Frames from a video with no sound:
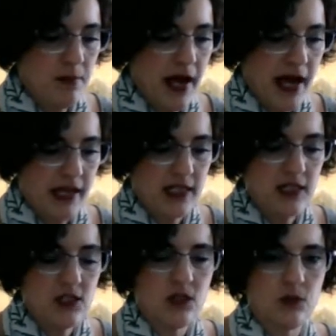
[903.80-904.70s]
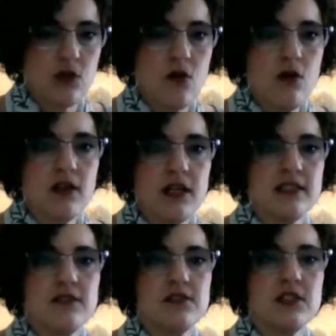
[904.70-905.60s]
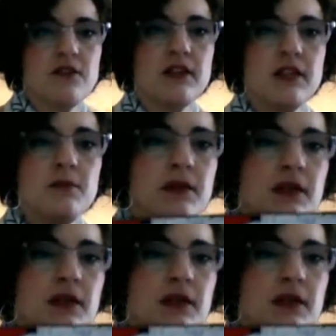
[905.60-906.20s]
a package with all kinds of stuff in it, but